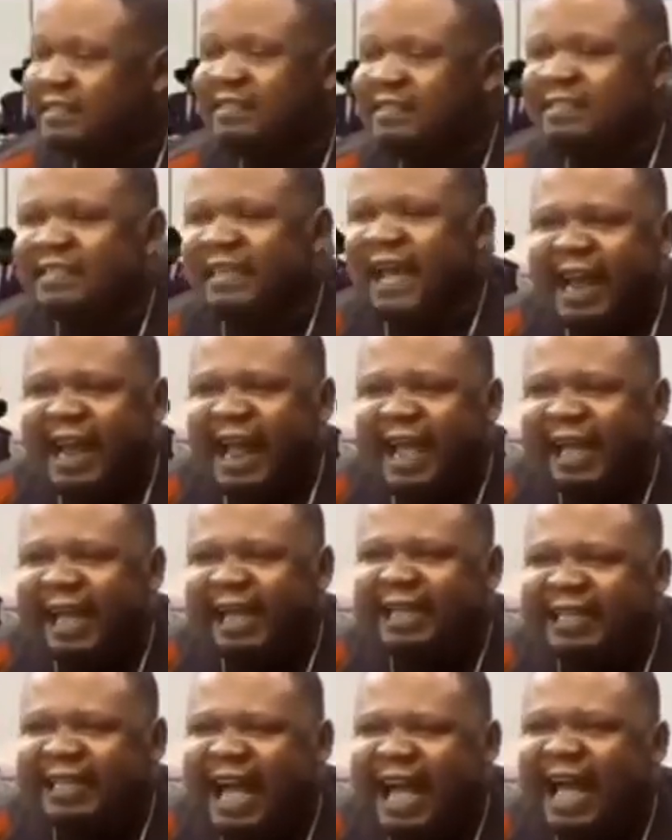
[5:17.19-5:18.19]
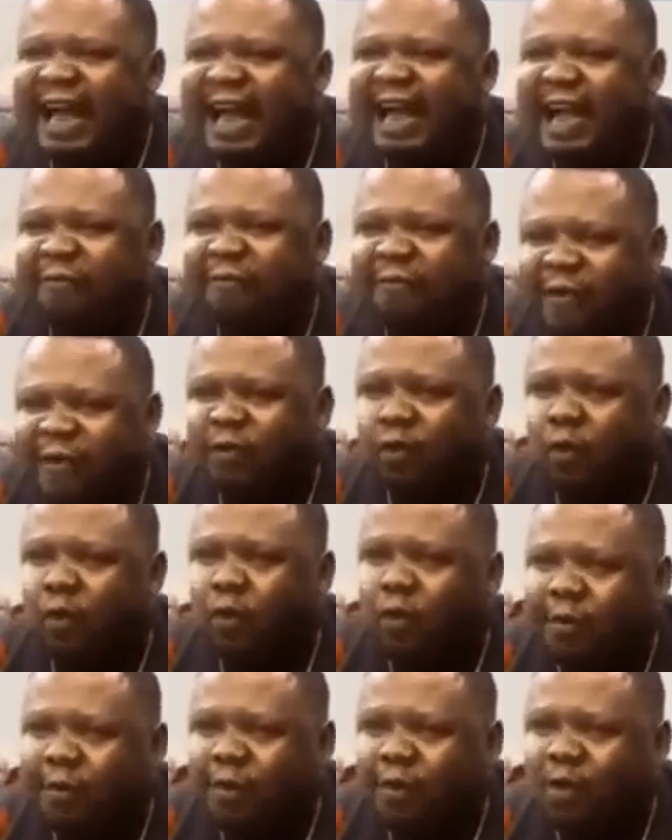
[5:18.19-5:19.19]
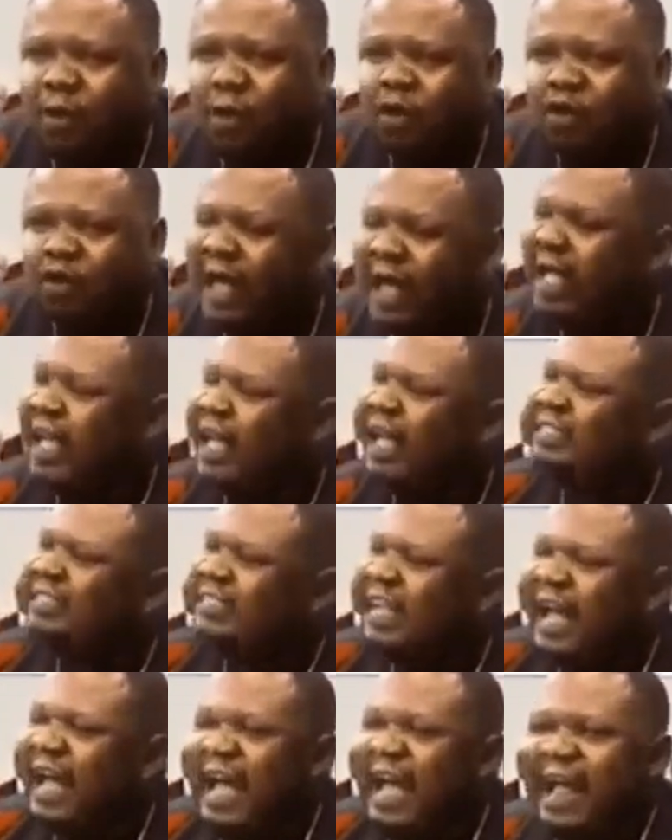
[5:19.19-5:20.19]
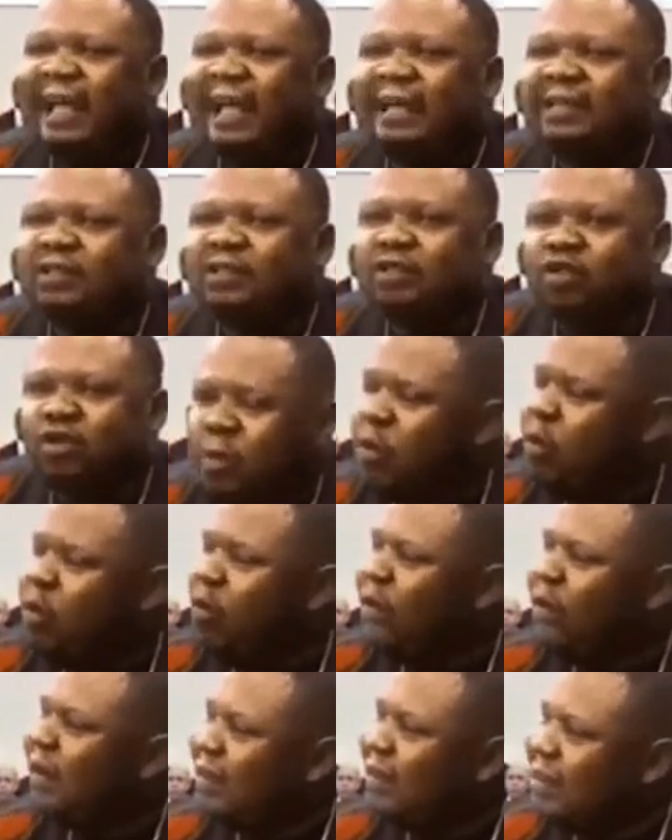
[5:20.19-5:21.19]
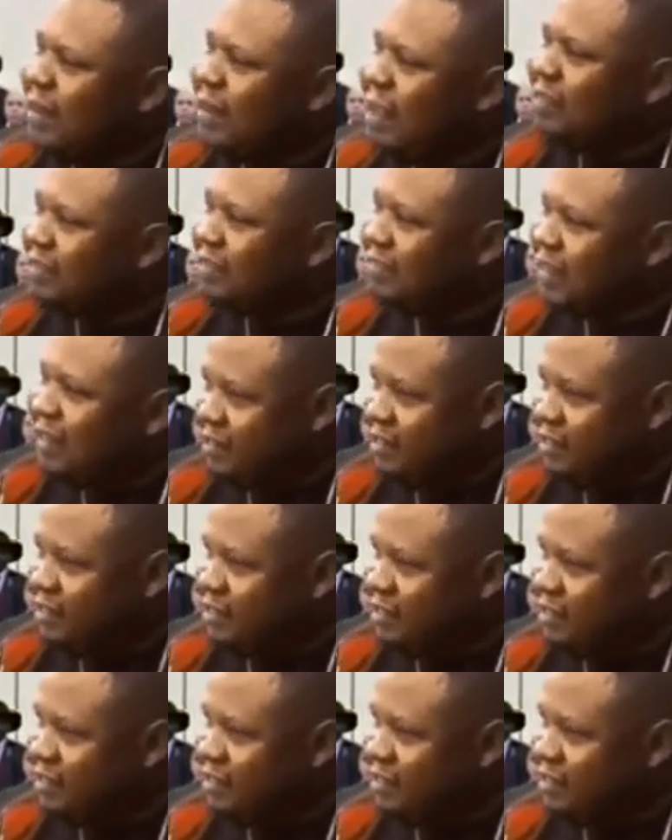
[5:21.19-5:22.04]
China is an advanced colonial because why? China is coming with a debt strategy.